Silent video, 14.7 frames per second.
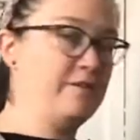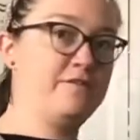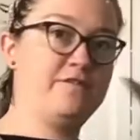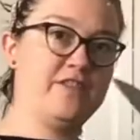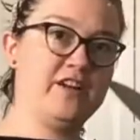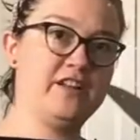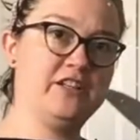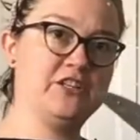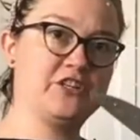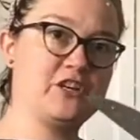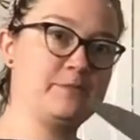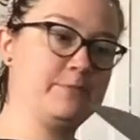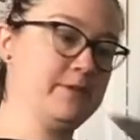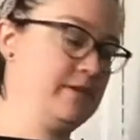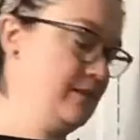fairly sharp
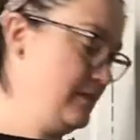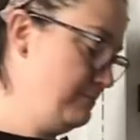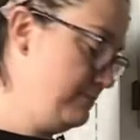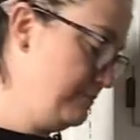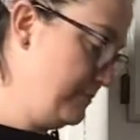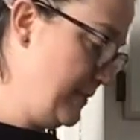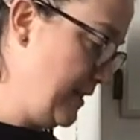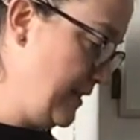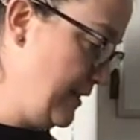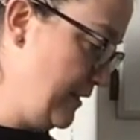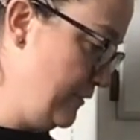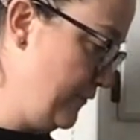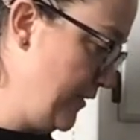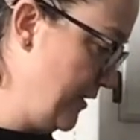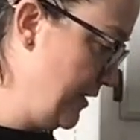and
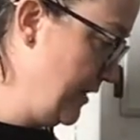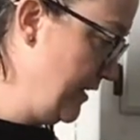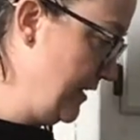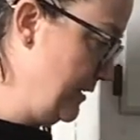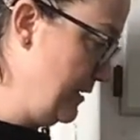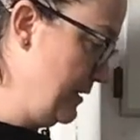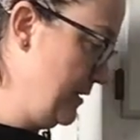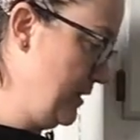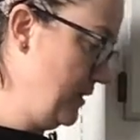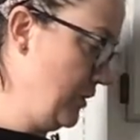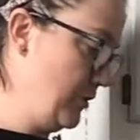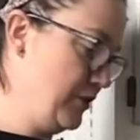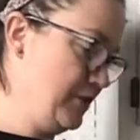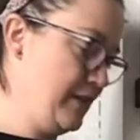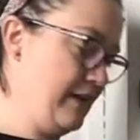fairly
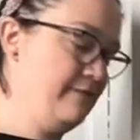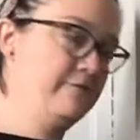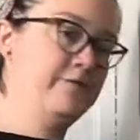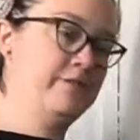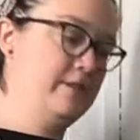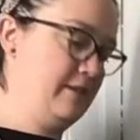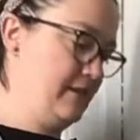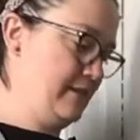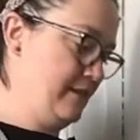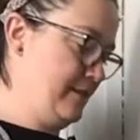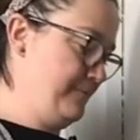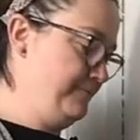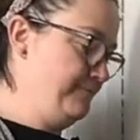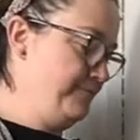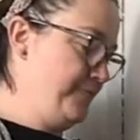large knife.
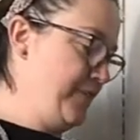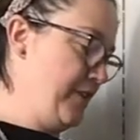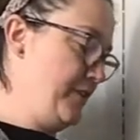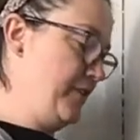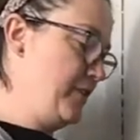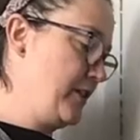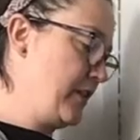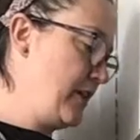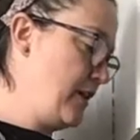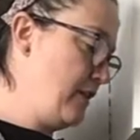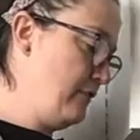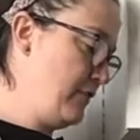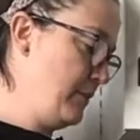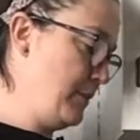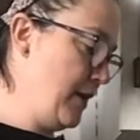And then you're gonna cut off
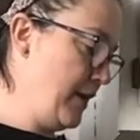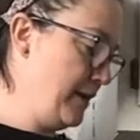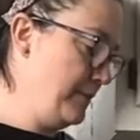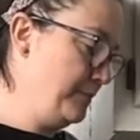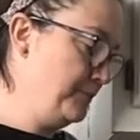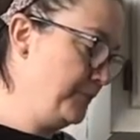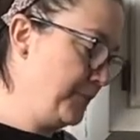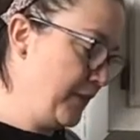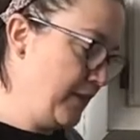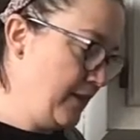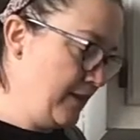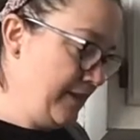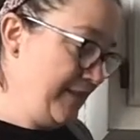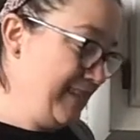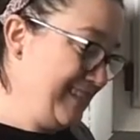the bottom.
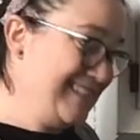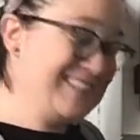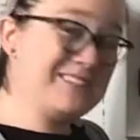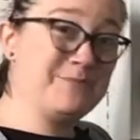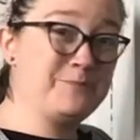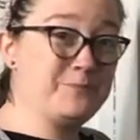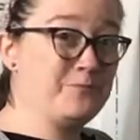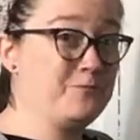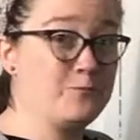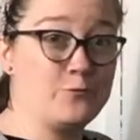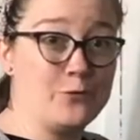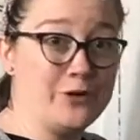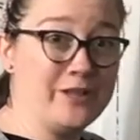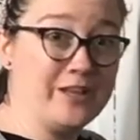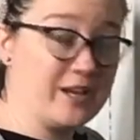This is a
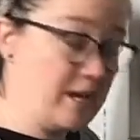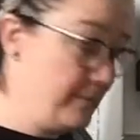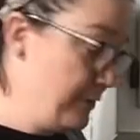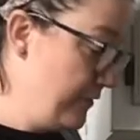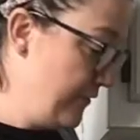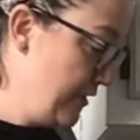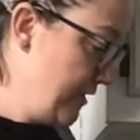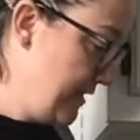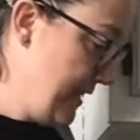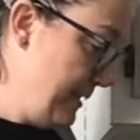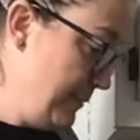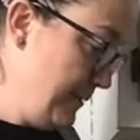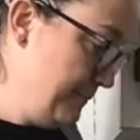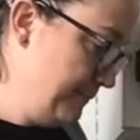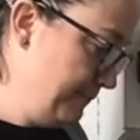really common first step.
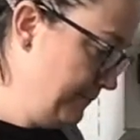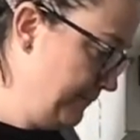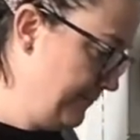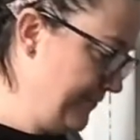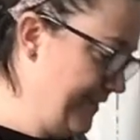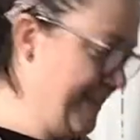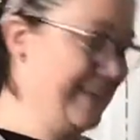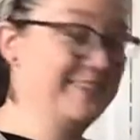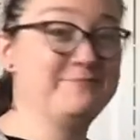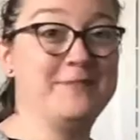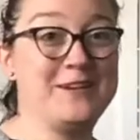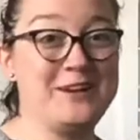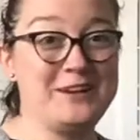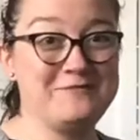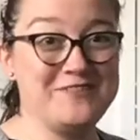My
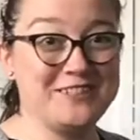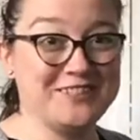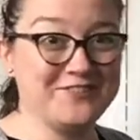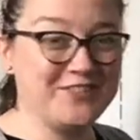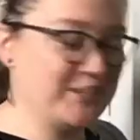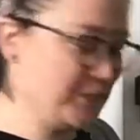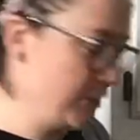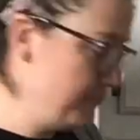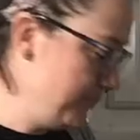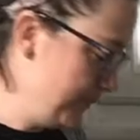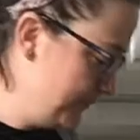knife isn't very sharp